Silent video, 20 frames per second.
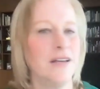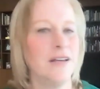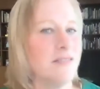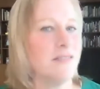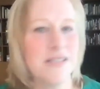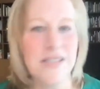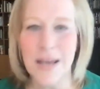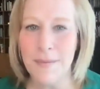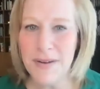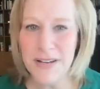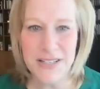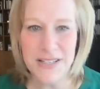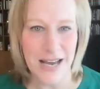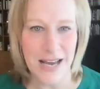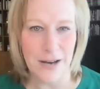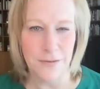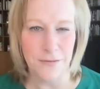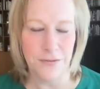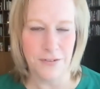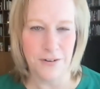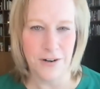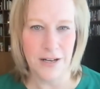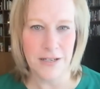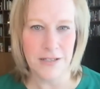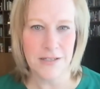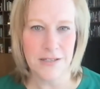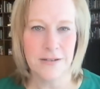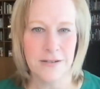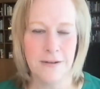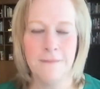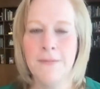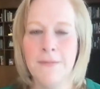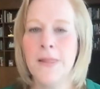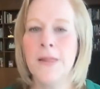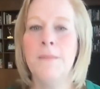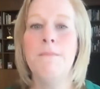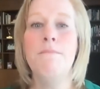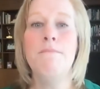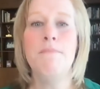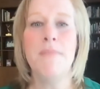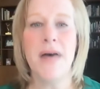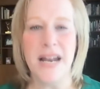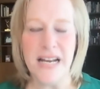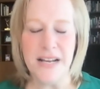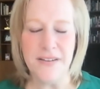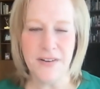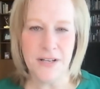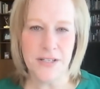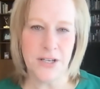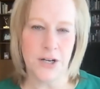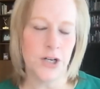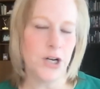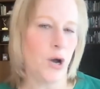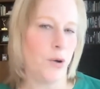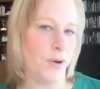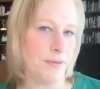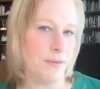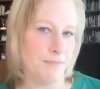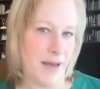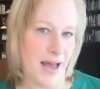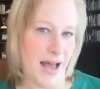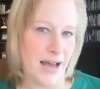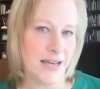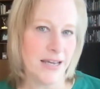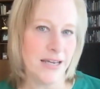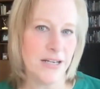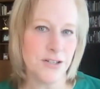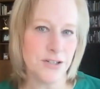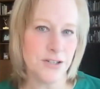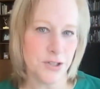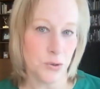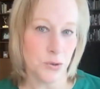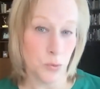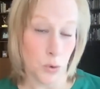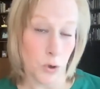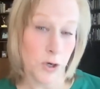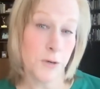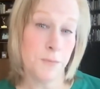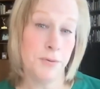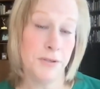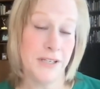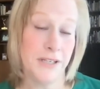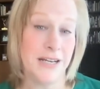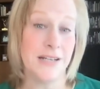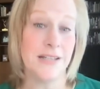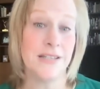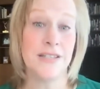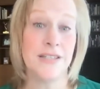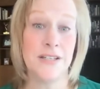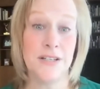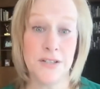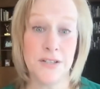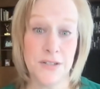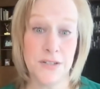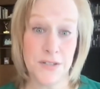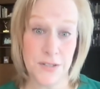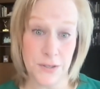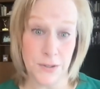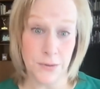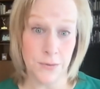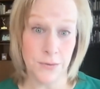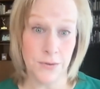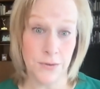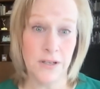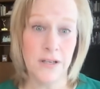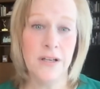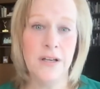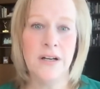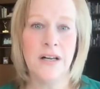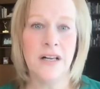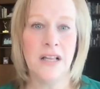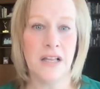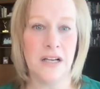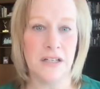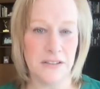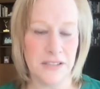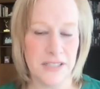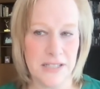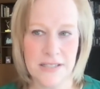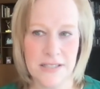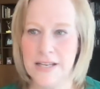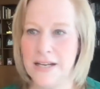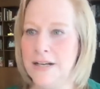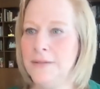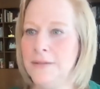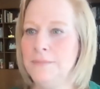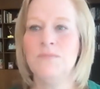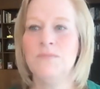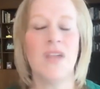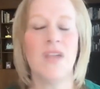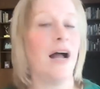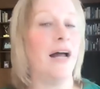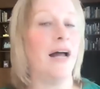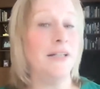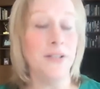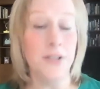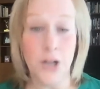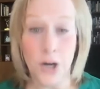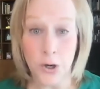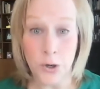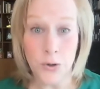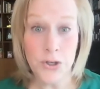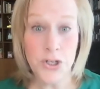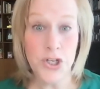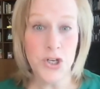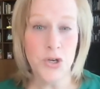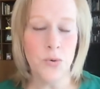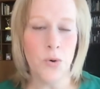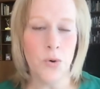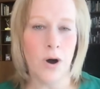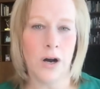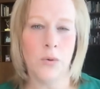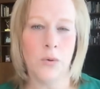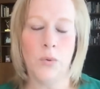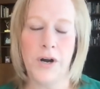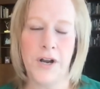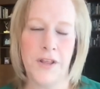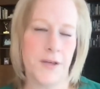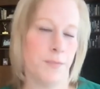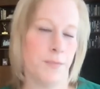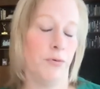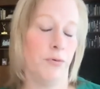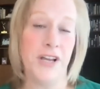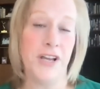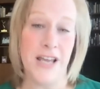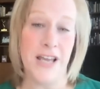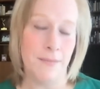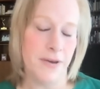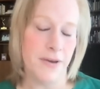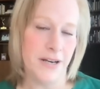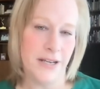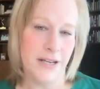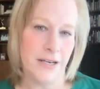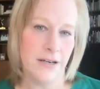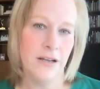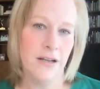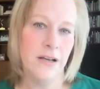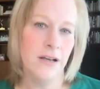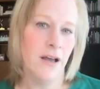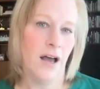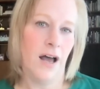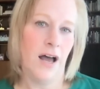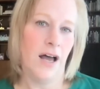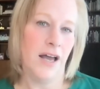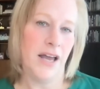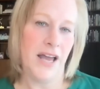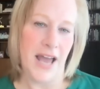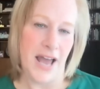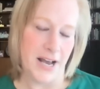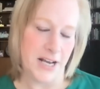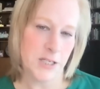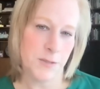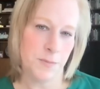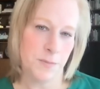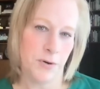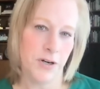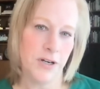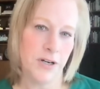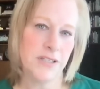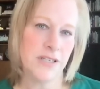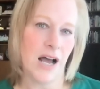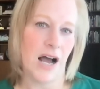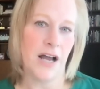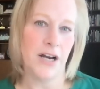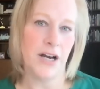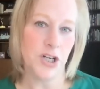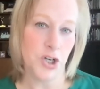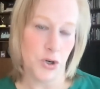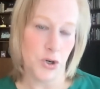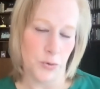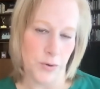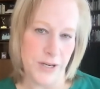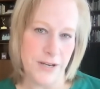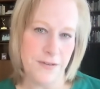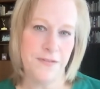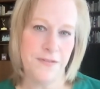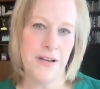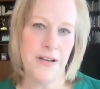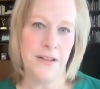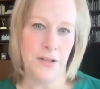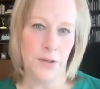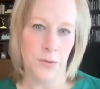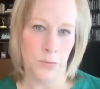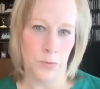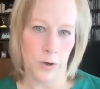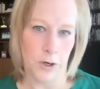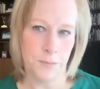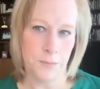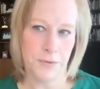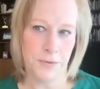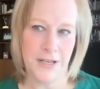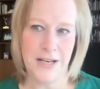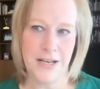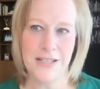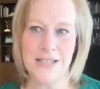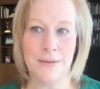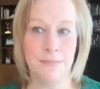sum it down for us. Many of us are going back into the workplace soon. Alica, I know you are one of the preeminent experts on grief in the workplace.